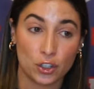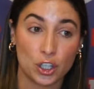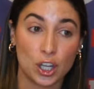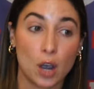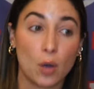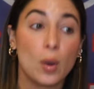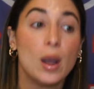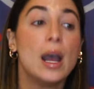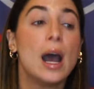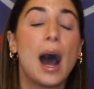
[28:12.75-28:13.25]

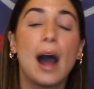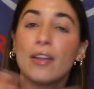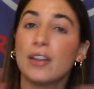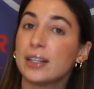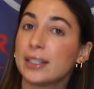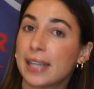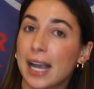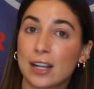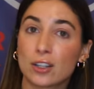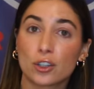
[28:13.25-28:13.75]
So I
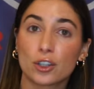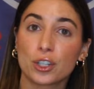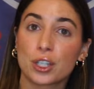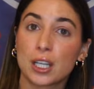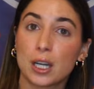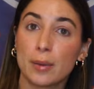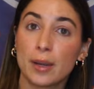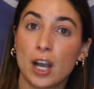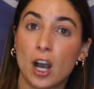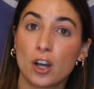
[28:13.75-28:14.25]
think Dexter's
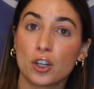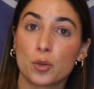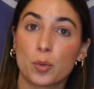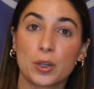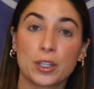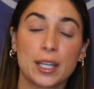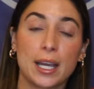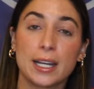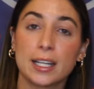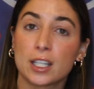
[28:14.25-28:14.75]
going to be
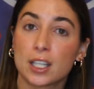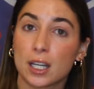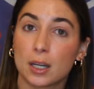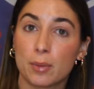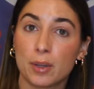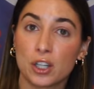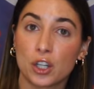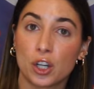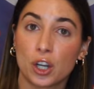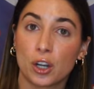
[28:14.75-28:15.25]
100%. He's going
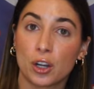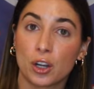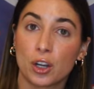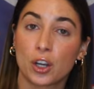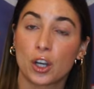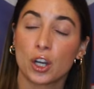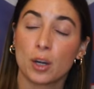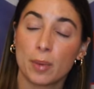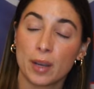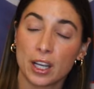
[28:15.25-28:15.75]
to
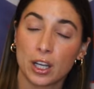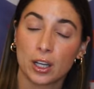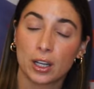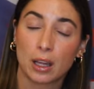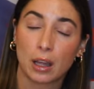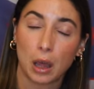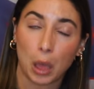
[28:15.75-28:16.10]
be